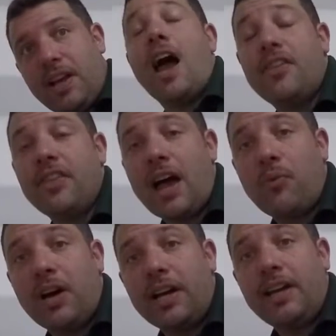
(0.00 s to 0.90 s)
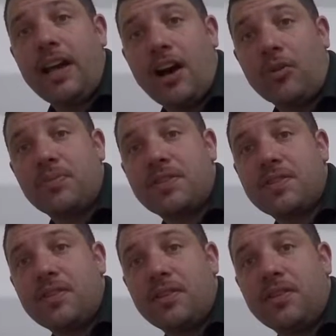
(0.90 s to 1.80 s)
And that way
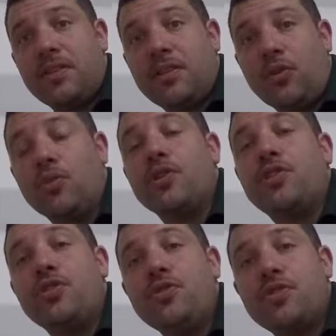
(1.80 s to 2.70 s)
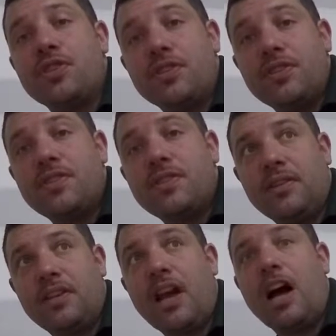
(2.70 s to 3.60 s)
helps or reduces
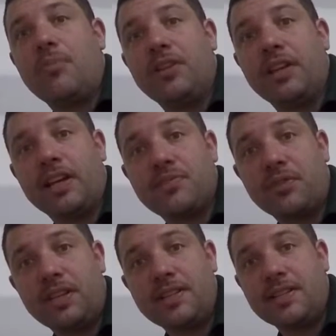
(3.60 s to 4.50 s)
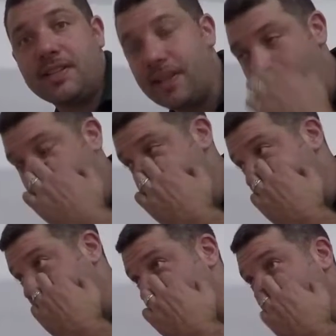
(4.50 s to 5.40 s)
carbon that gets released into the
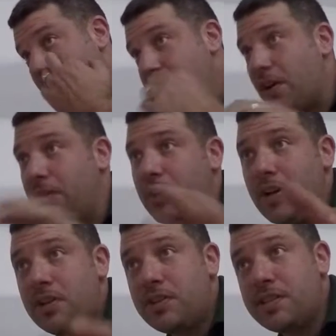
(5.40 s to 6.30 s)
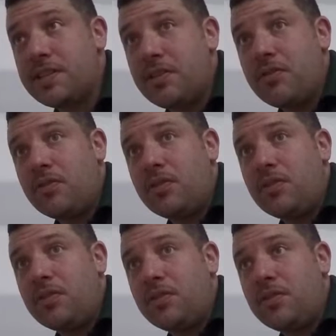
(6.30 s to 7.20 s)
atmosphere. So
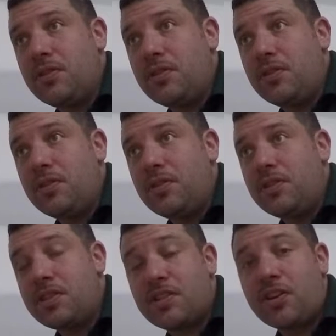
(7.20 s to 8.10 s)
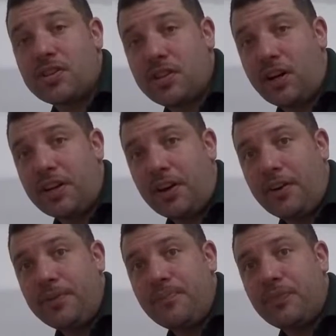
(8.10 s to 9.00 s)
just on a side
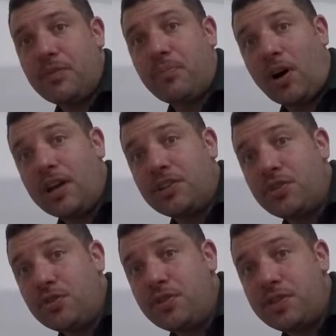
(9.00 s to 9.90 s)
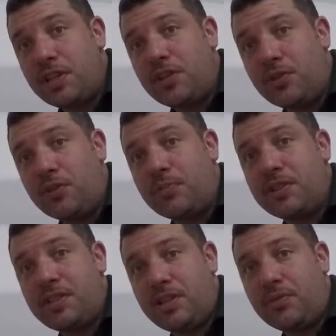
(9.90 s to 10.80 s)
note, by choosing your
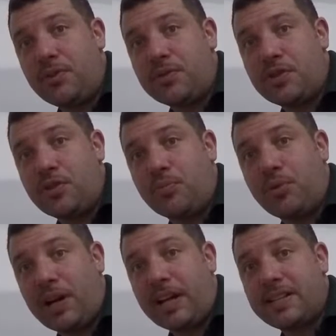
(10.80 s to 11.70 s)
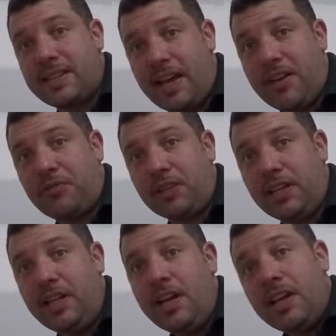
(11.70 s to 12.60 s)
materials and your products
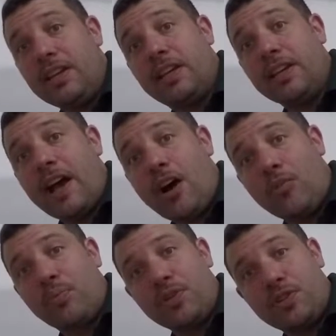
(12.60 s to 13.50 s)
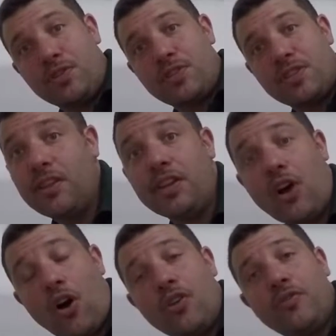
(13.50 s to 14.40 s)
carefully, you can help reduce the
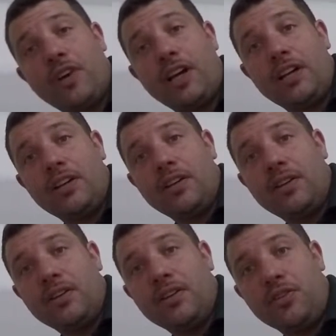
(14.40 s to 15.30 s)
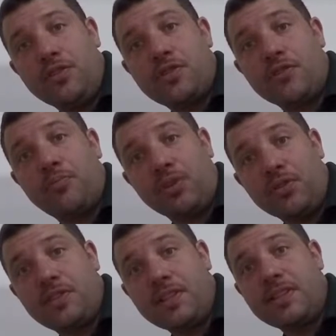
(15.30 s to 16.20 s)
overuse of
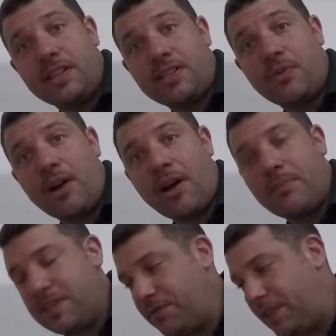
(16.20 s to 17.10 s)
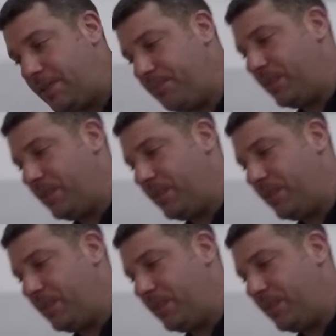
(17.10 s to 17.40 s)
pollutants into our atmosphere.